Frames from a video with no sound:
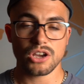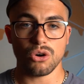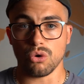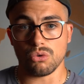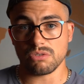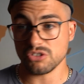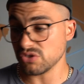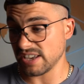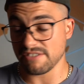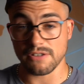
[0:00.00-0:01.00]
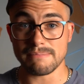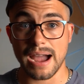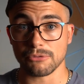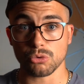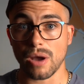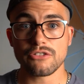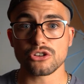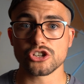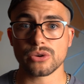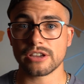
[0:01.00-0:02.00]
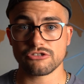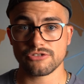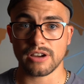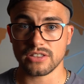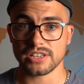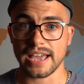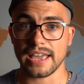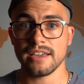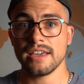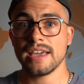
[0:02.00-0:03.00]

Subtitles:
or using it for maps, whatever you're doing throughout the day.